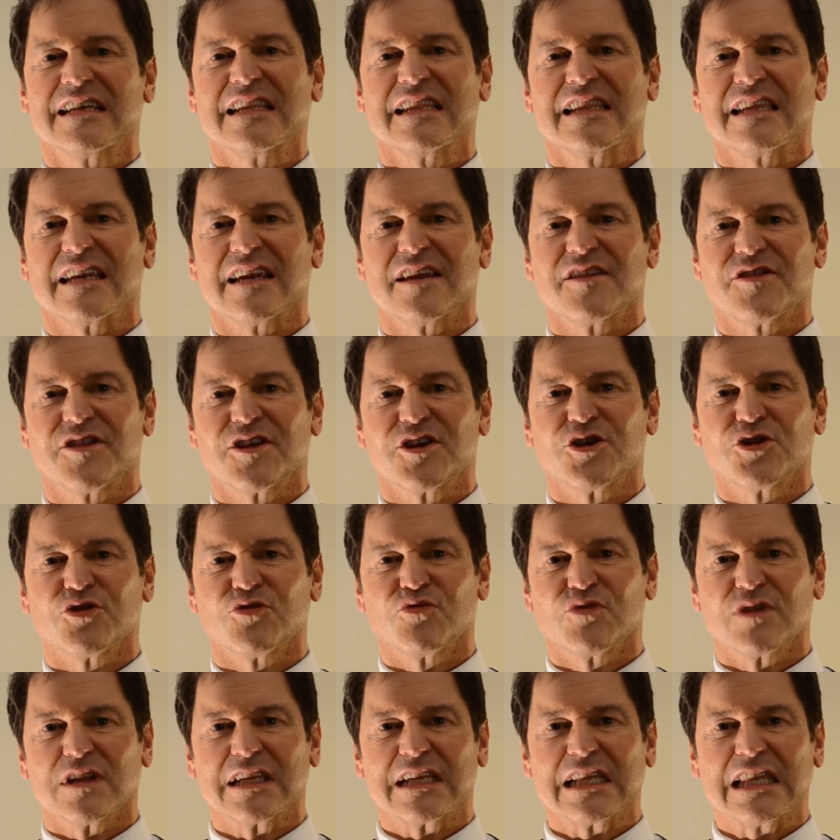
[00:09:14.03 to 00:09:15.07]
that I think you'll
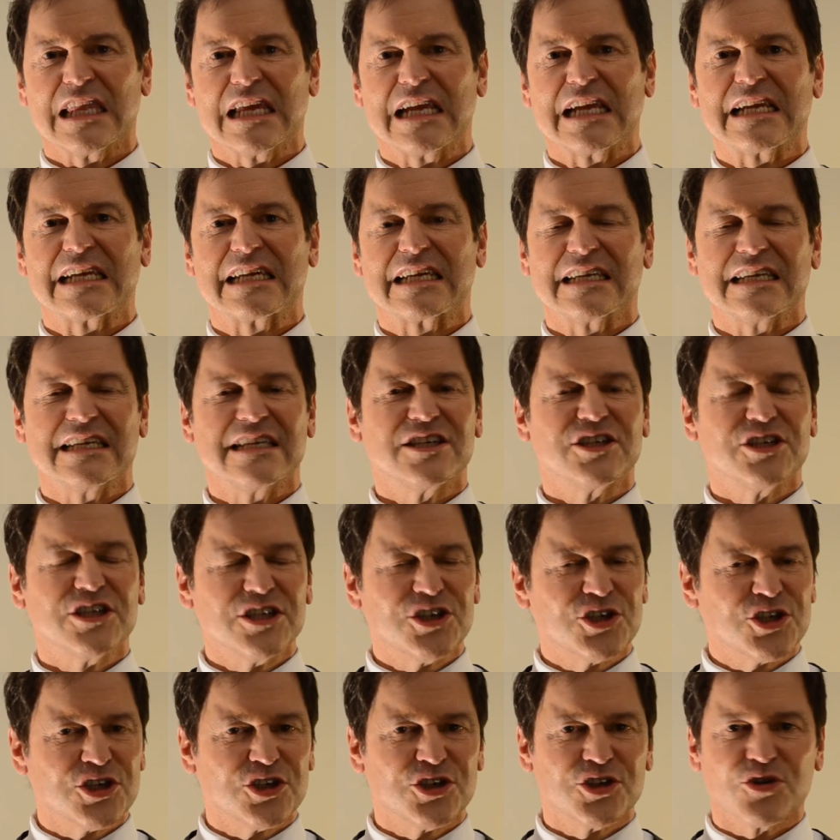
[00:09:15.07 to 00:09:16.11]
really like, in
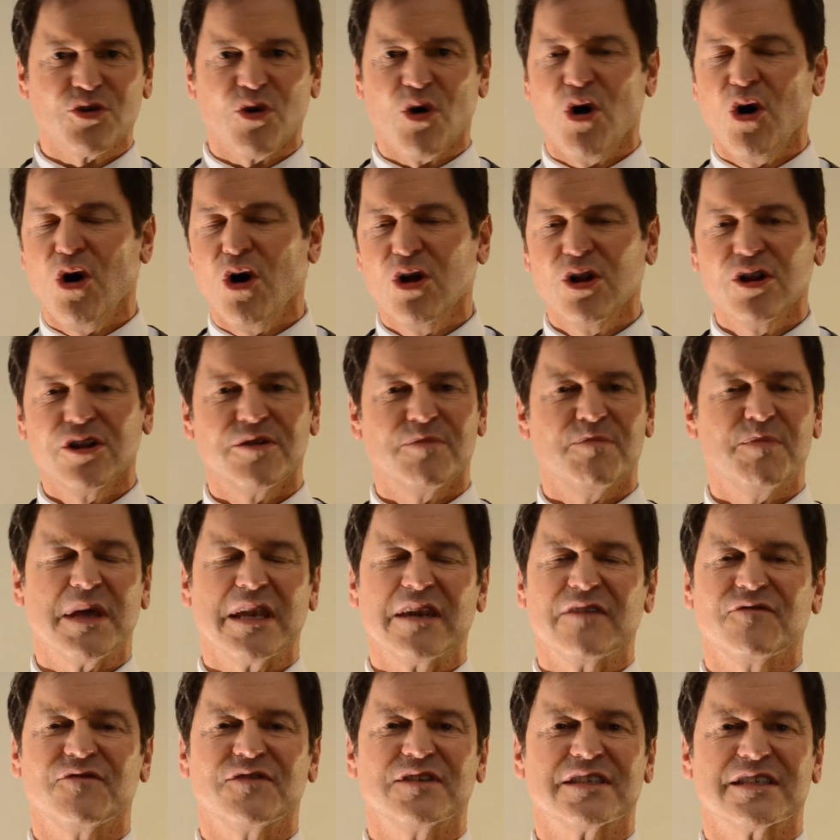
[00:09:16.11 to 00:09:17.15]
addition to all the
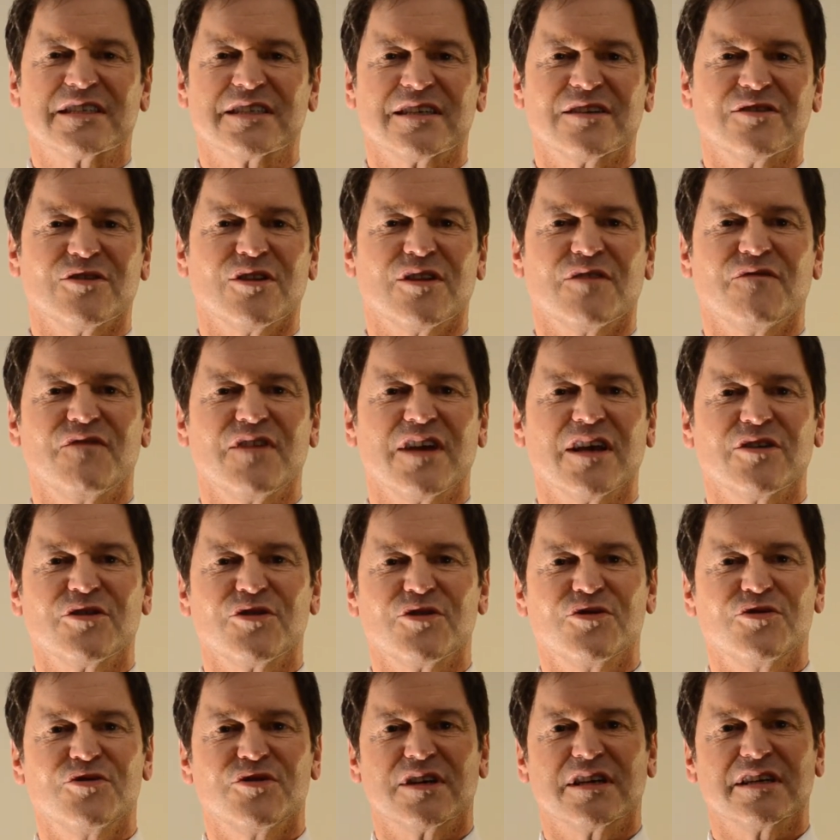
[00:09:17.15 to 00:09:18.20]
benefits and all the value you